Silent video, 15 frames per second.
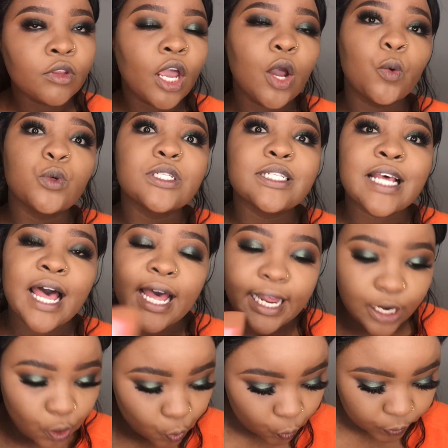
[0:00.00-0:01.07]
I was
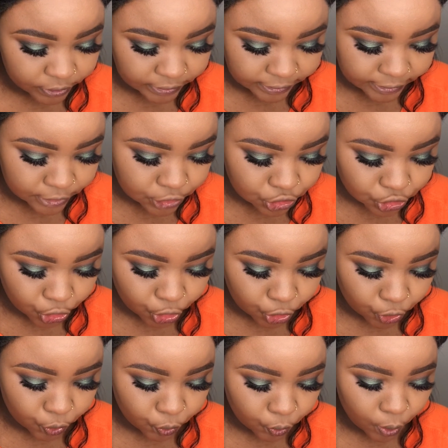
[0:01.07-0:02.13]
hella oily,
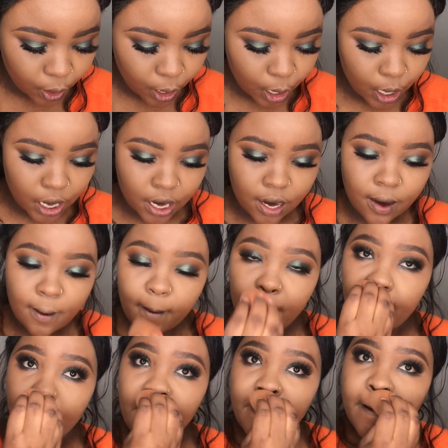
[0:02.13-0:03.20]
so
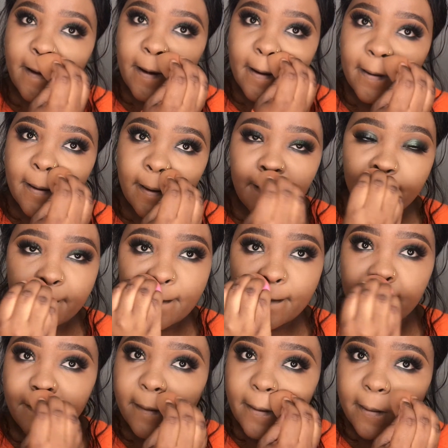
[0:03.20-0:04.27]
I think I'd have
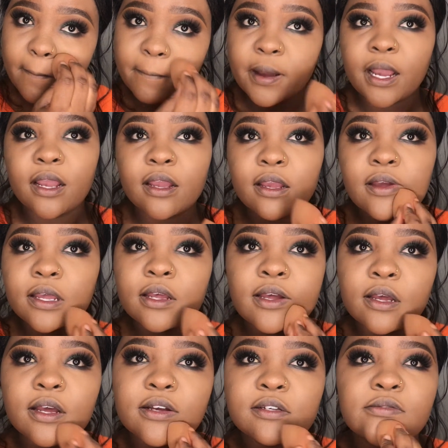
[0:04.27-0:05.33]
to bake
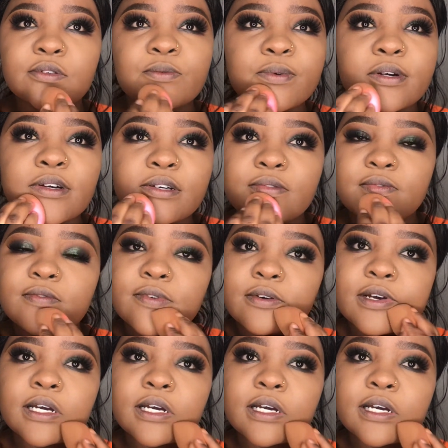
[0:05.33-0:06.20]
as well,